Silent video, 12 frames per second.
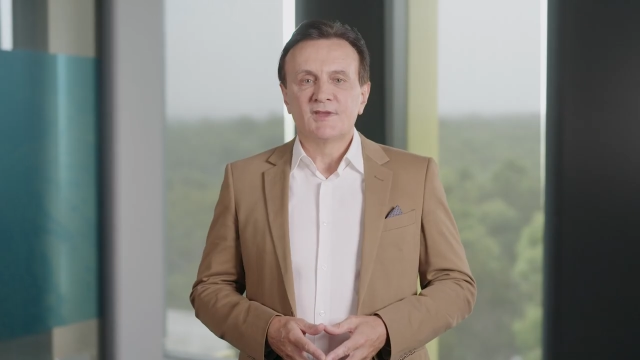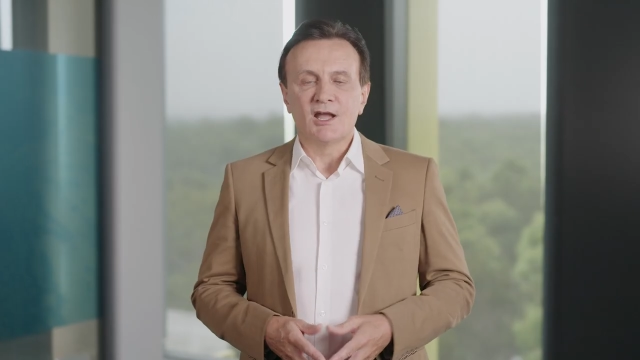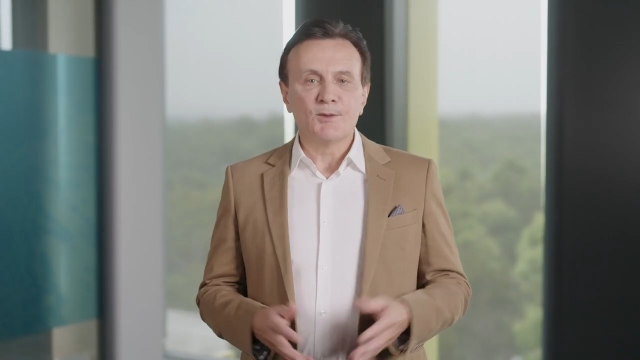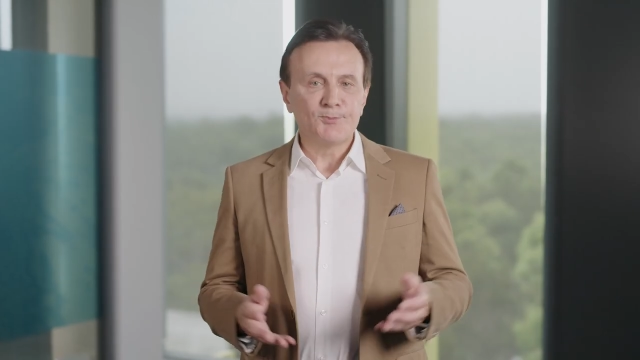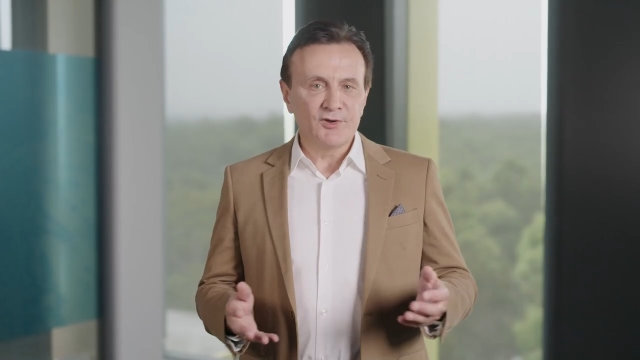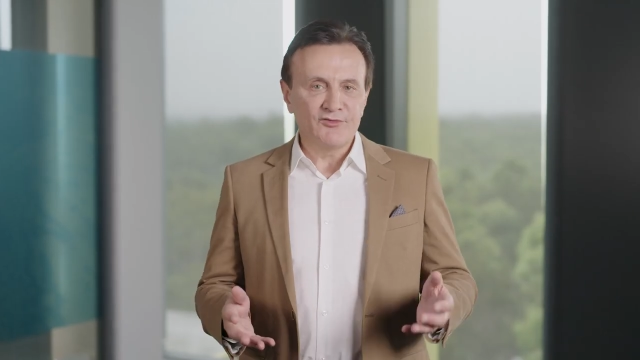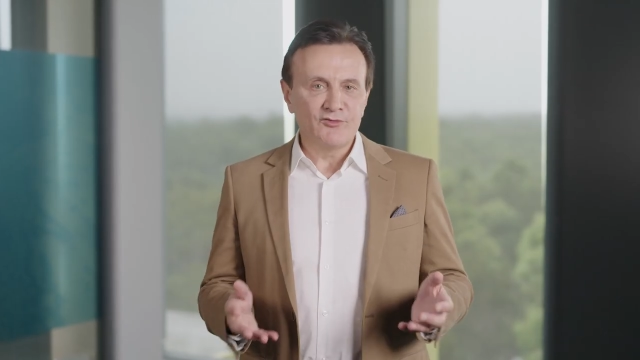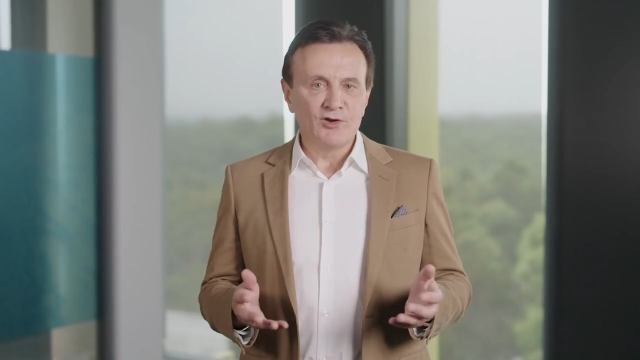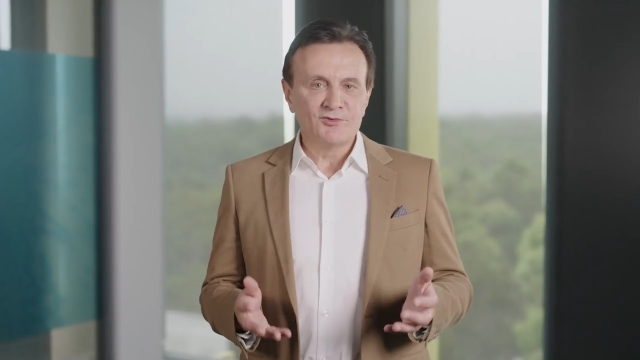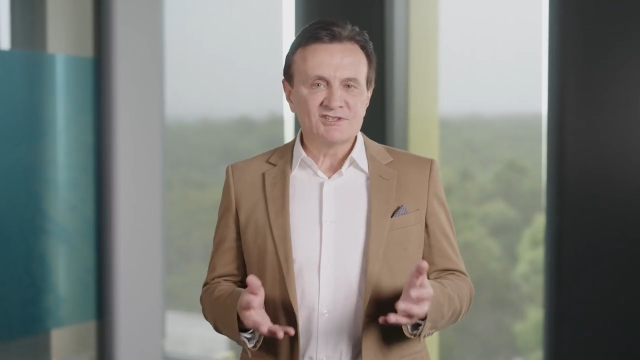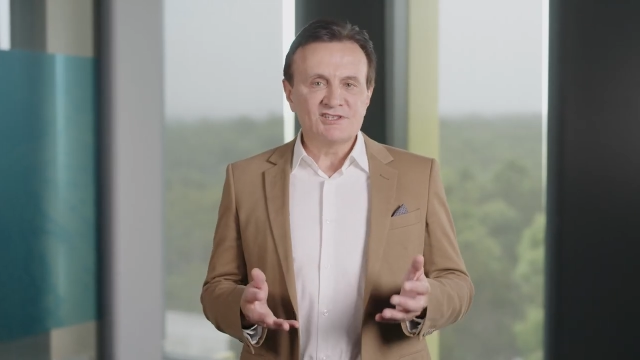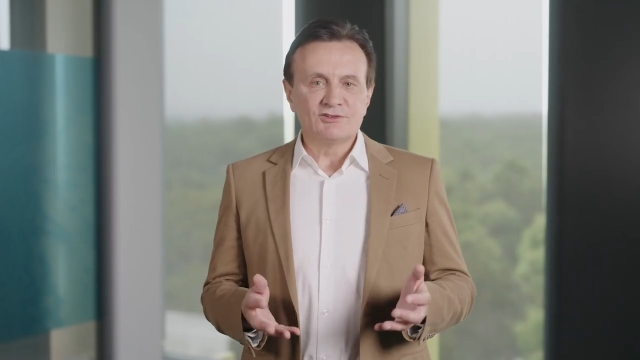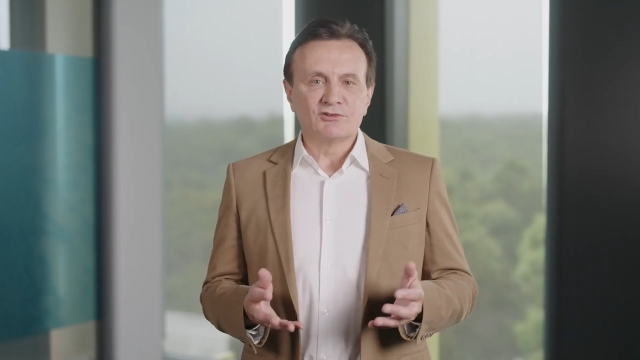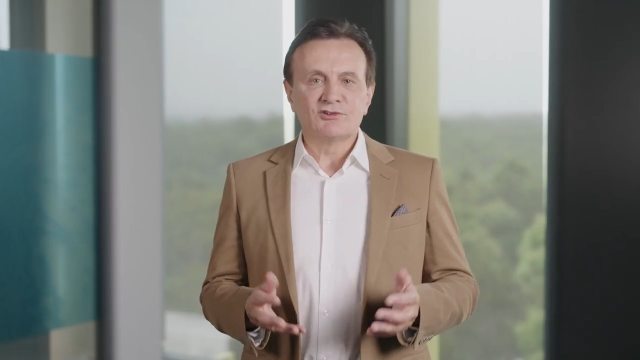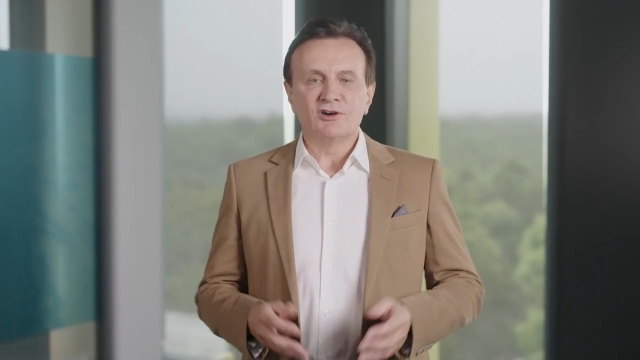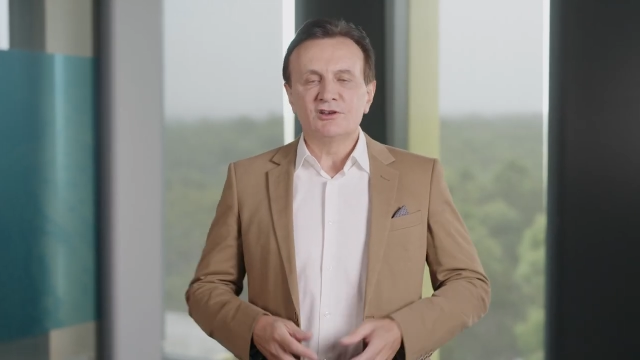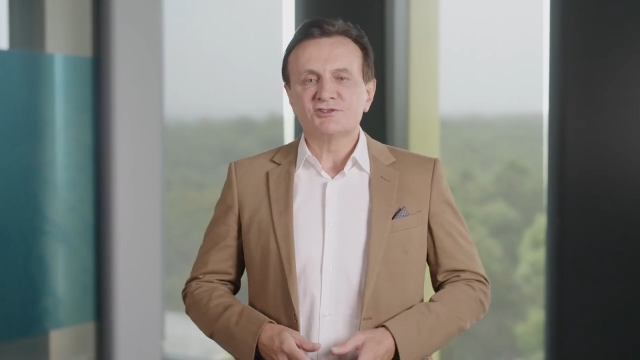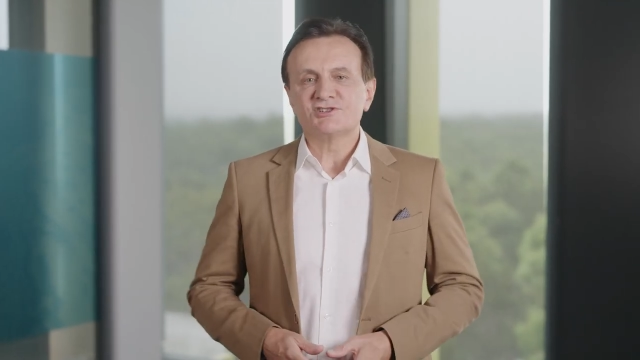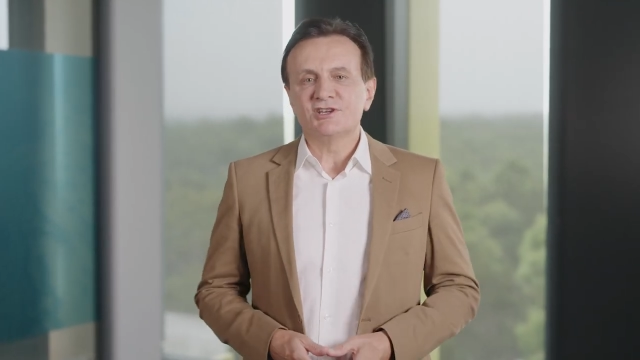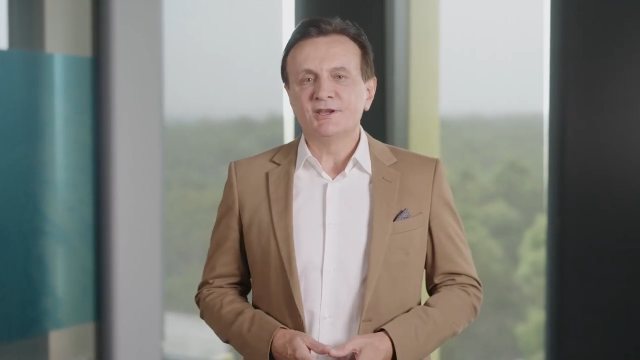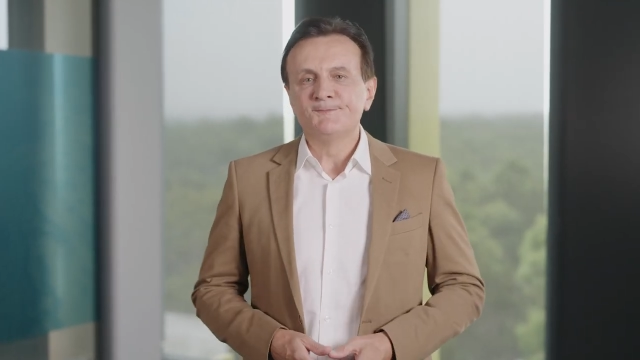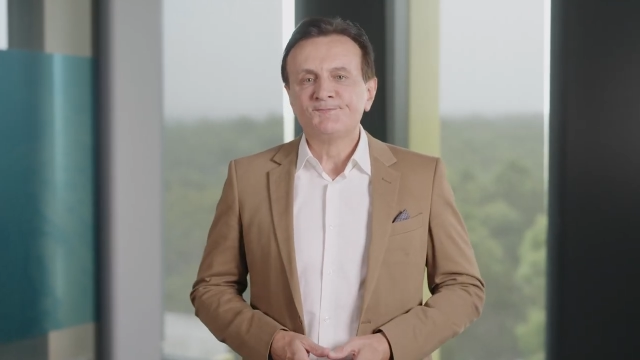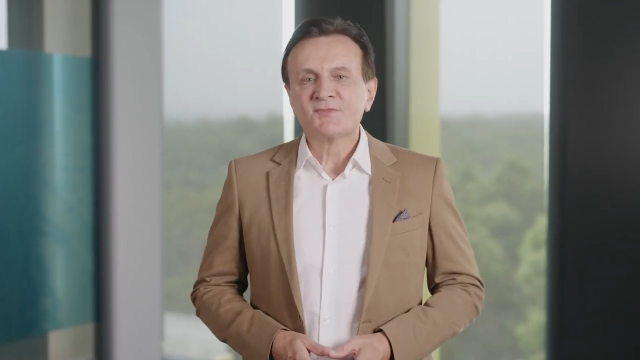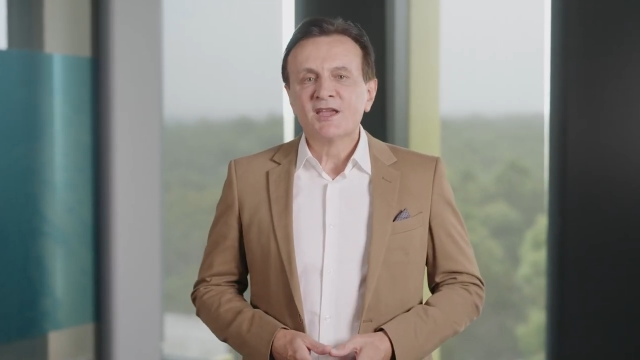Our performance in
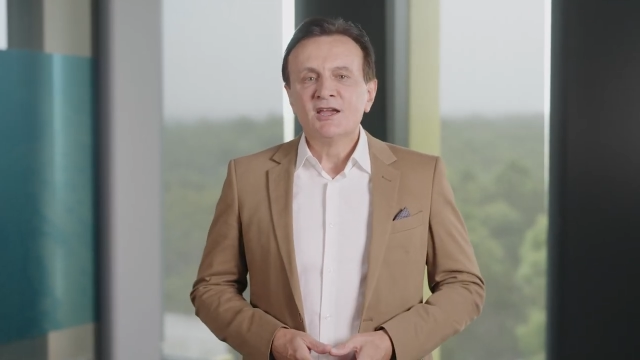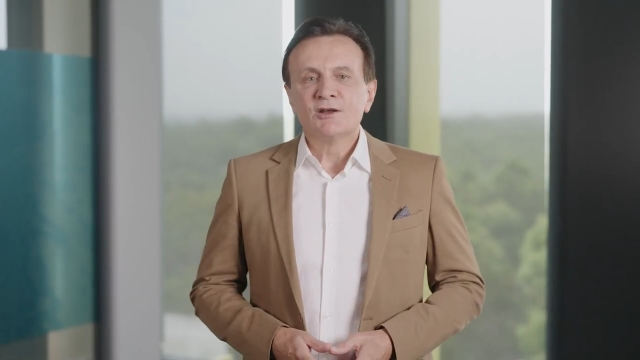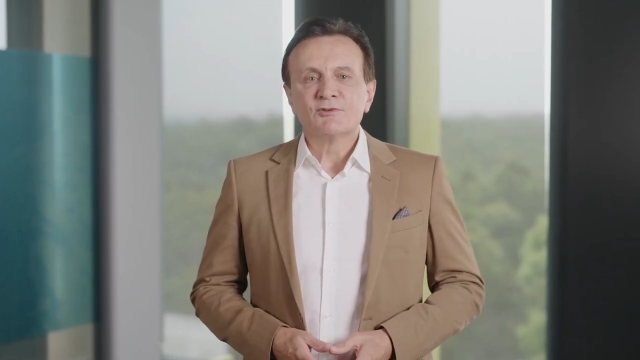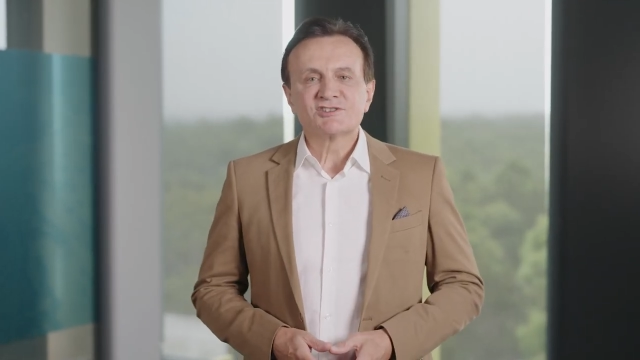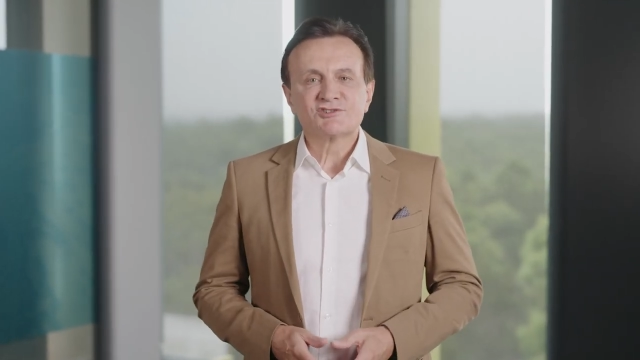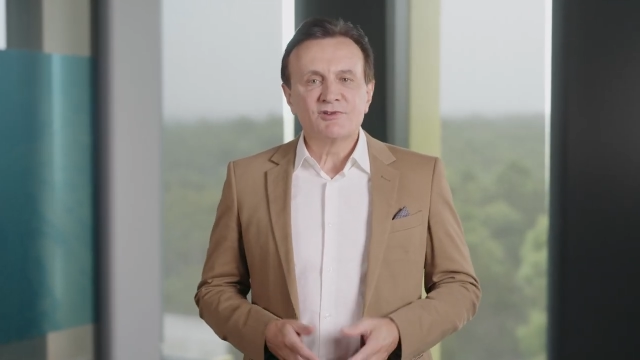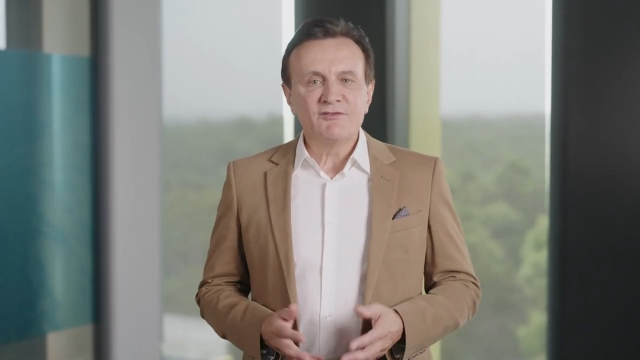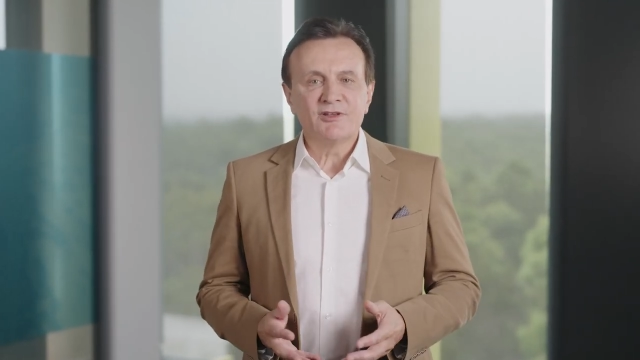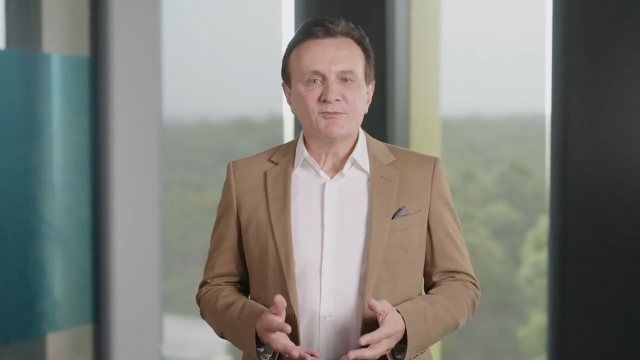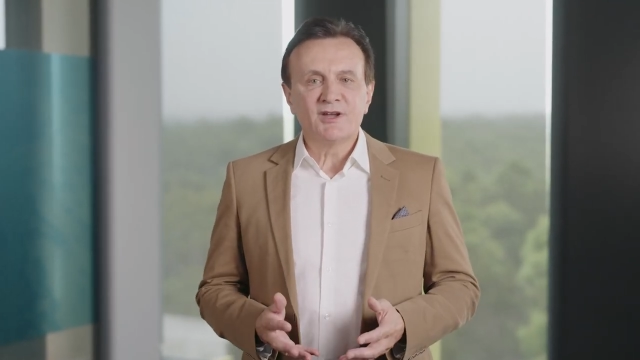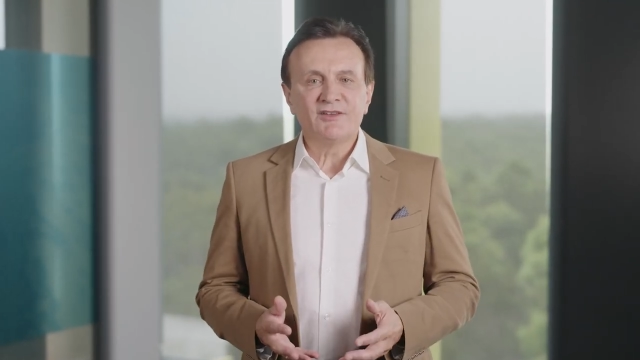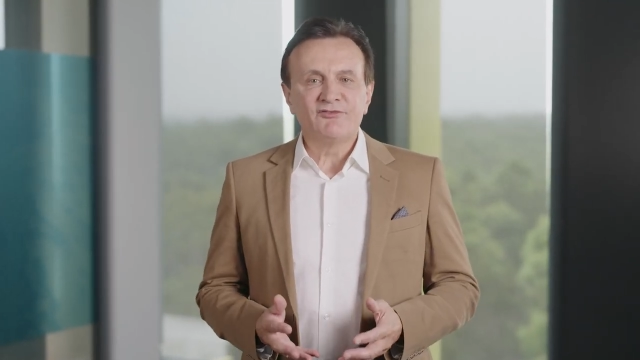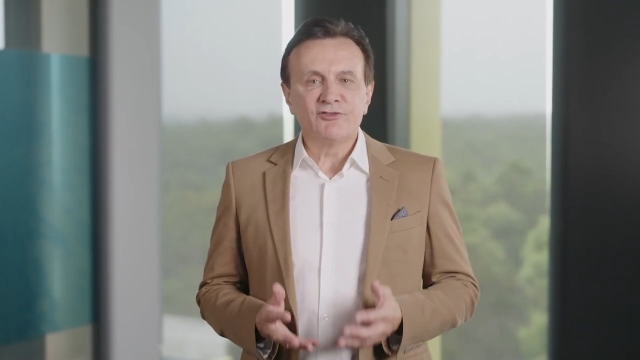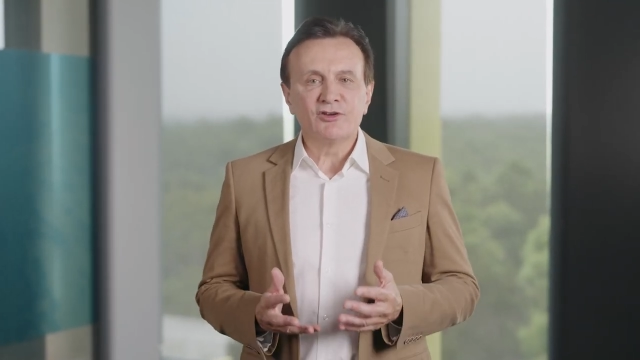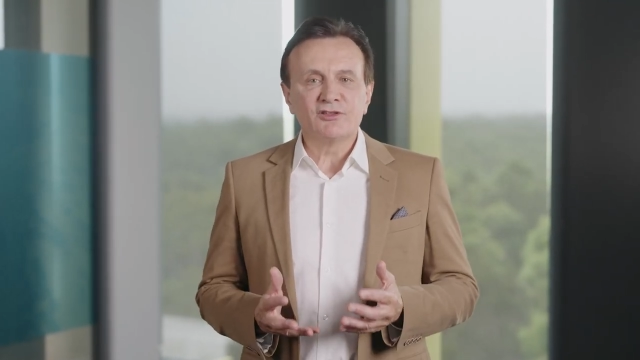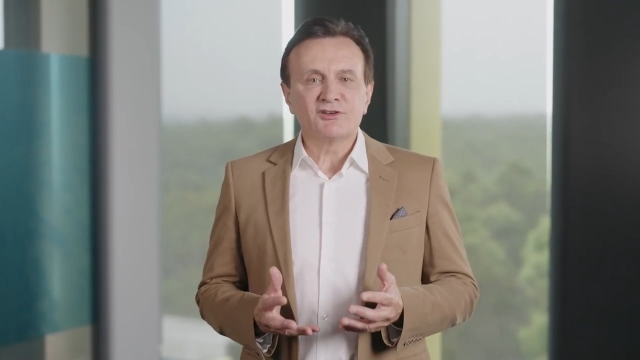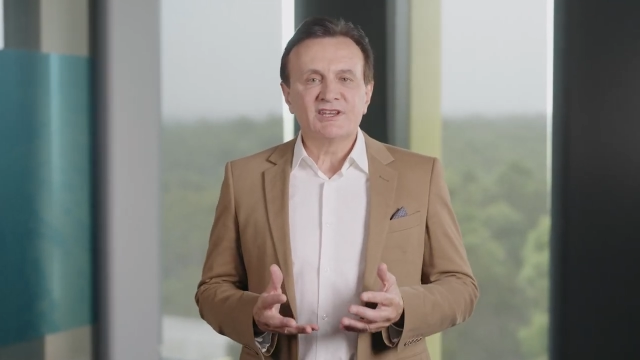oncology was driven by further